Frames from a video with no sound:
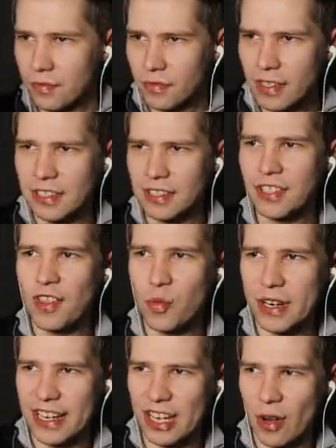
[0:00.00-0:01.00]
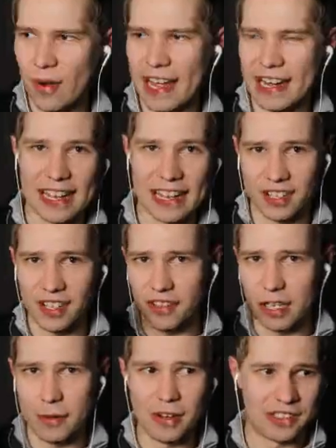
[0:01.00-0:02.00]
So that we can go ahead and get to know the
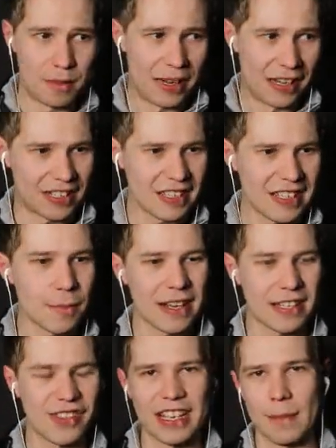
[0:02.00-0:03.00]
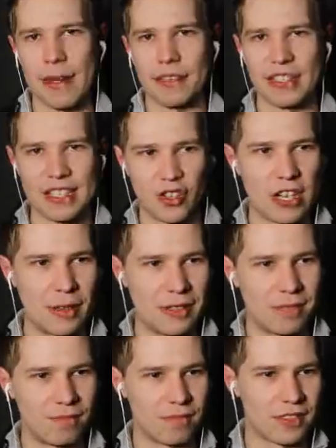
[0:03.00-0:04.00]
community better. Because that's the best thing about these
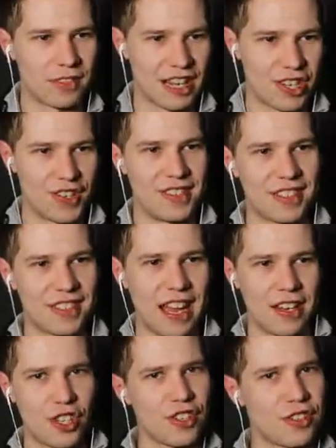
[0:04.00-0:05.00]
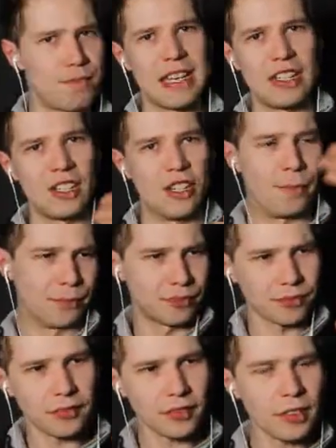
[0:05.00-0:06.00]
streaming sessions, is that it's just me and you.
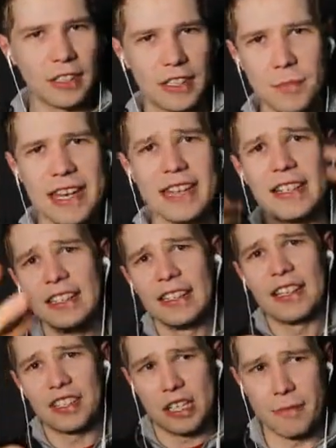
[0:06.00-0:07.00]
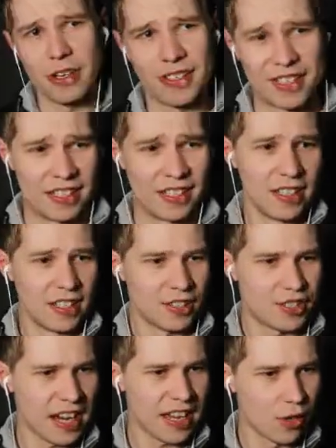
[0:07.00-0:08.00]
It's me and the community.
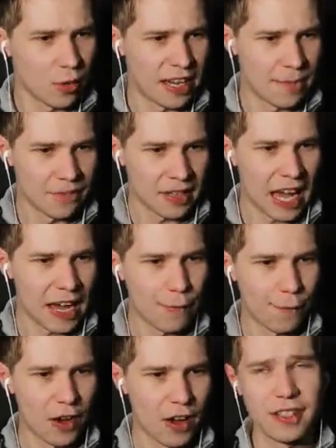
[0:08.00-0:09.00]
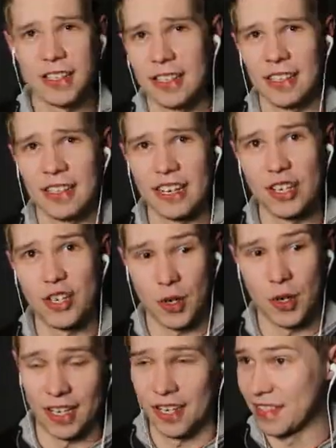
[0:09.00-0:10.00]
Chatting away, having fun, and
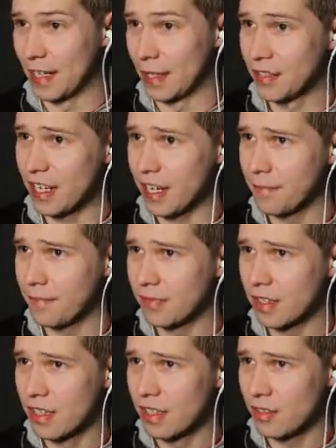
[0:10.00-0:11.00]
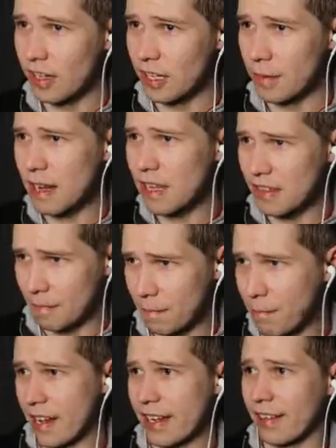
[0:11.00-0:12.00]
enjoying ourselves, you know? So I'm going to make this
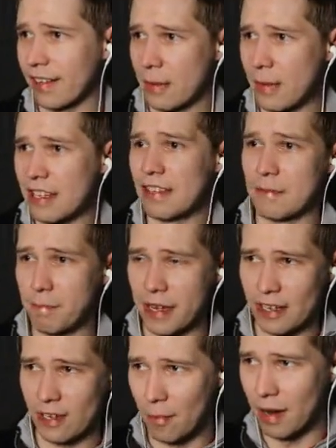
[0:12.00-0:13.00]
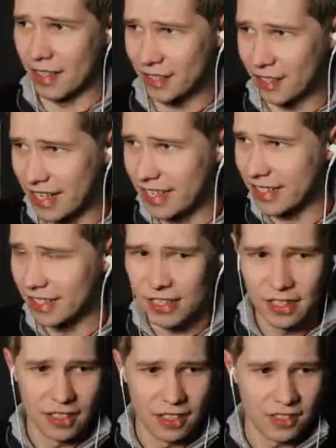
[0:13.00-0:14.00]
big. I'm going to make this big on my screen.
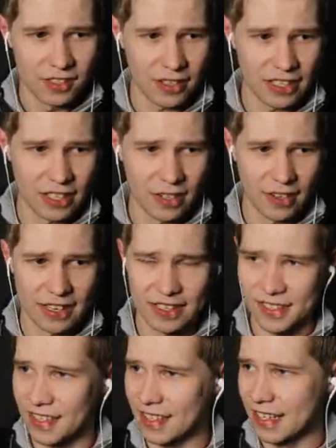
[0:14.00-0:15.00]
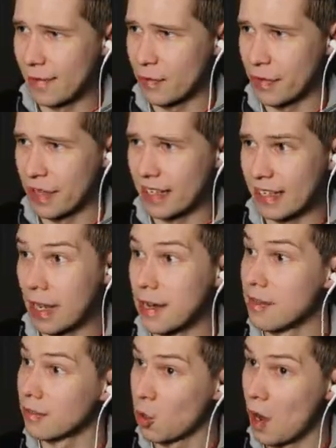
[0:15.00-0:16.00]
So I can go ahead and see everything
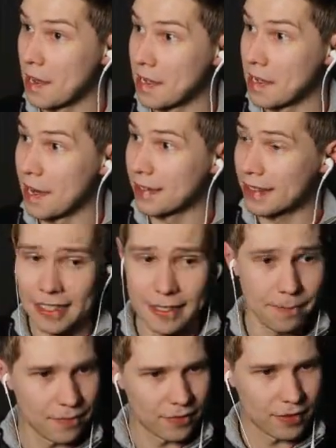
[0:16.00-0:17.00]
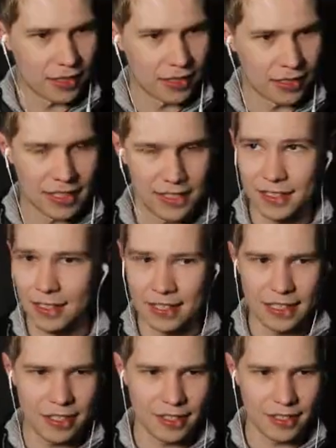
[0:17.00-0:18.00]
quite nicely. Yes,
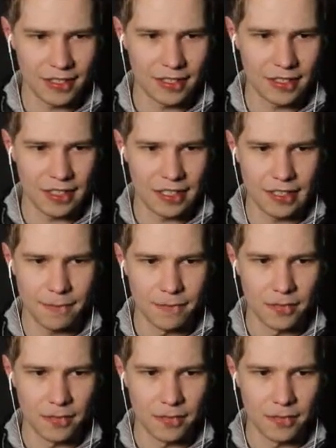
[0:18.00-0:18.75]
indeed. Yes, indeed.